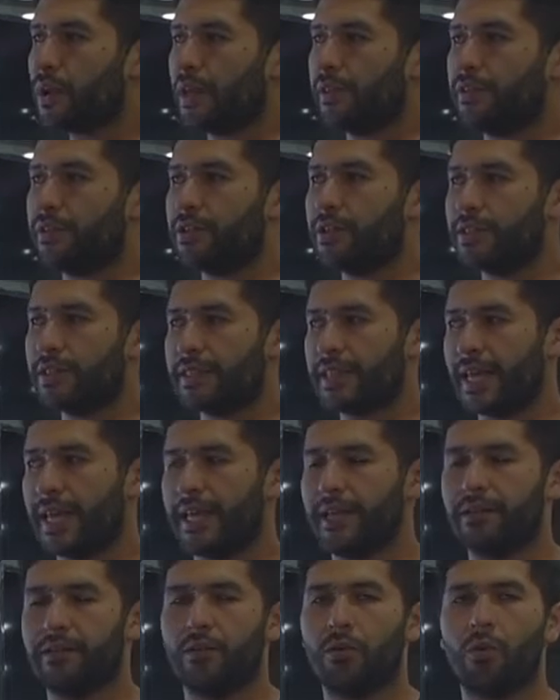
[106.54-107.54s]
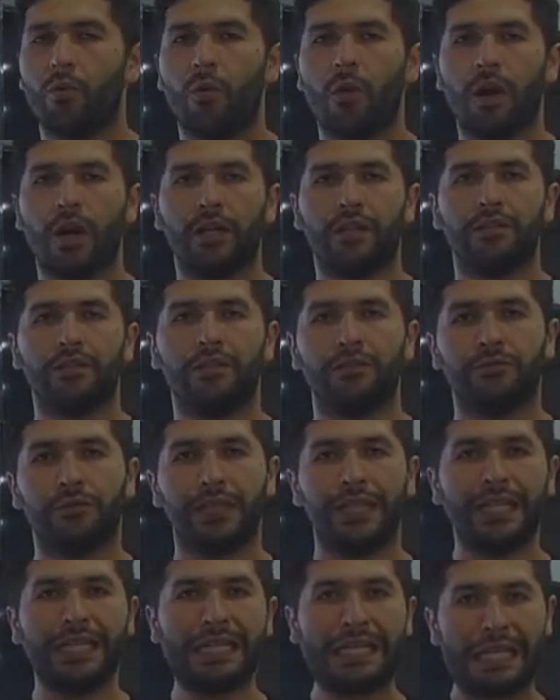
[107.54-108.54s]
understand one
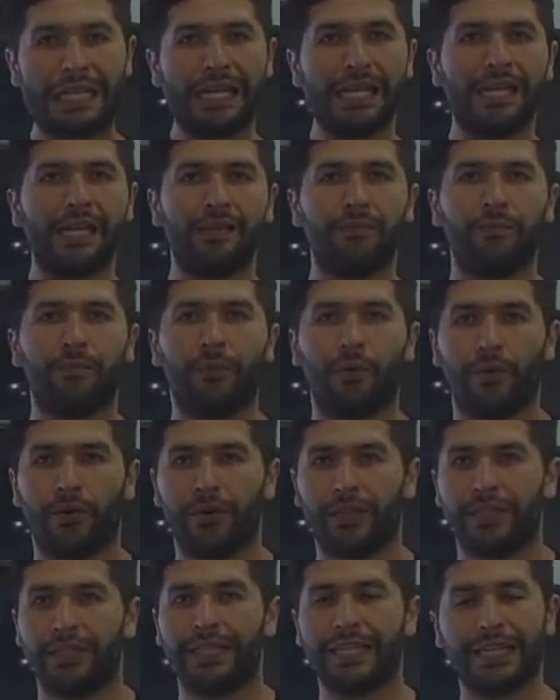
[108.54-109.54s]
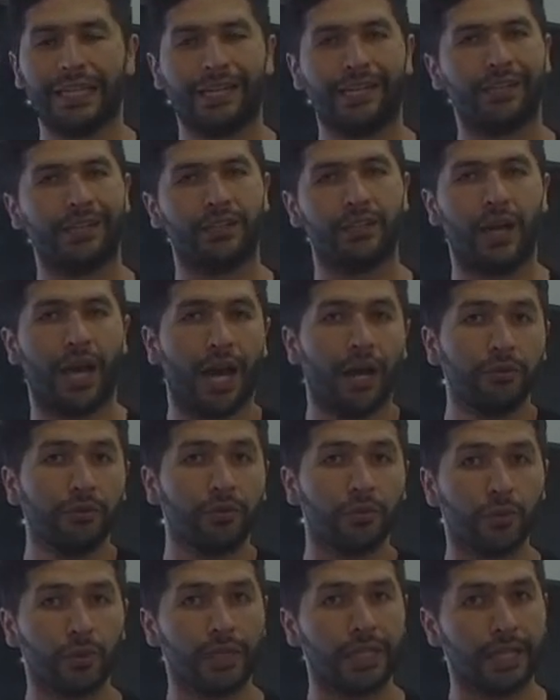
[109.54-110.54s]
really key point here, how
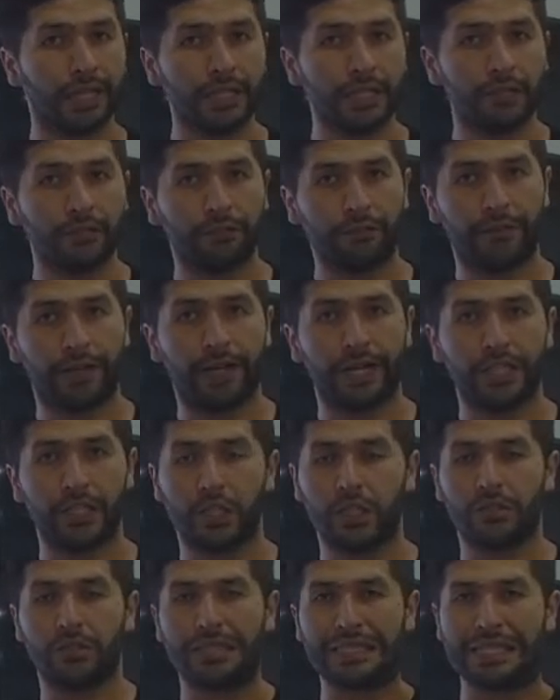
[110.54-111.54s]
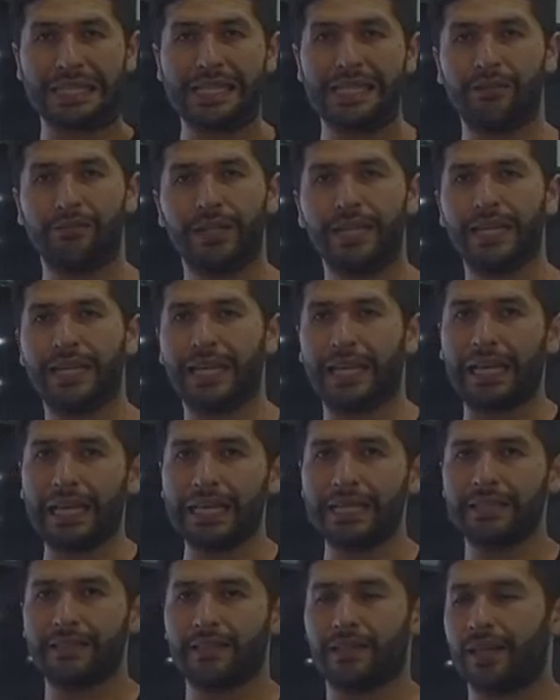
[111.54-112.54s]
to identify just really
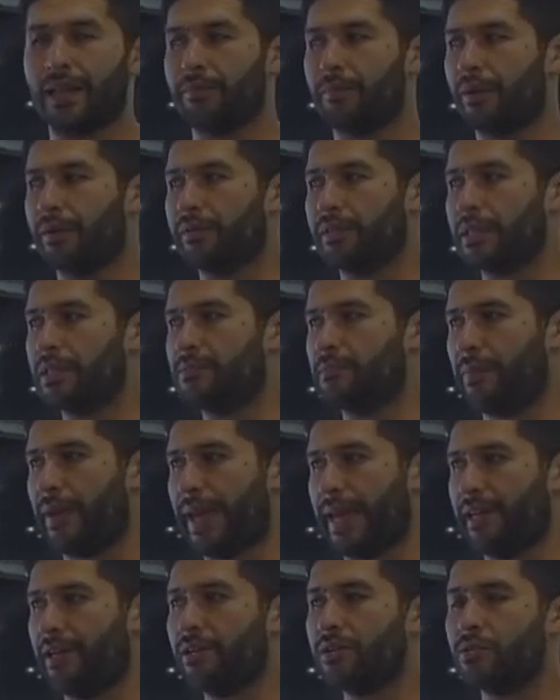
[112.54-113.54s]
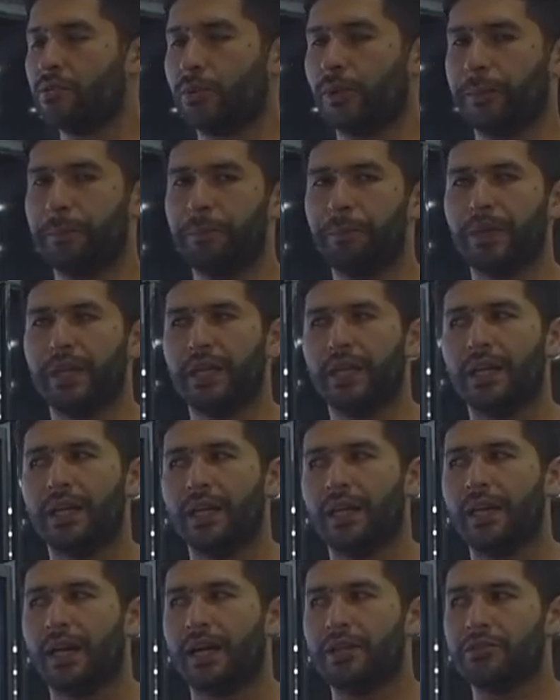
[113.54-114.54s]
easy about these panels. Well,
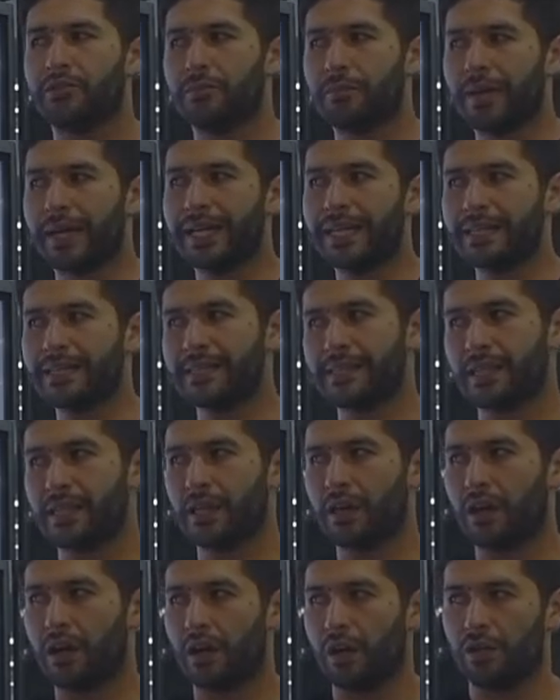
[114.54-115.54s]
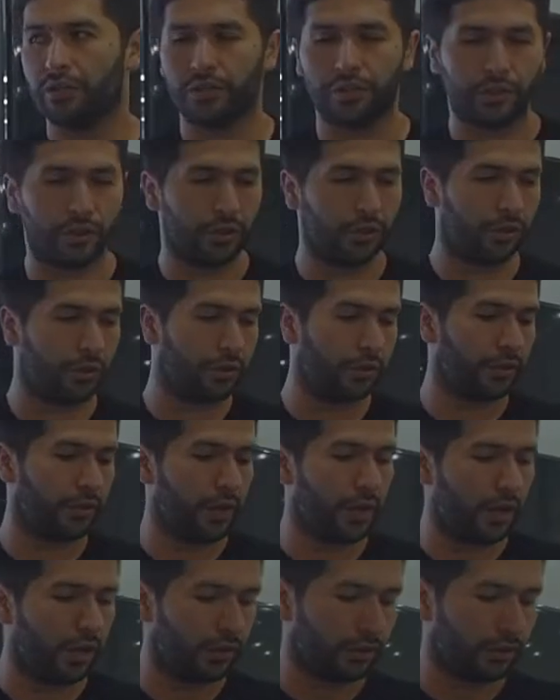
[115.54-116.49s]
as you might see on your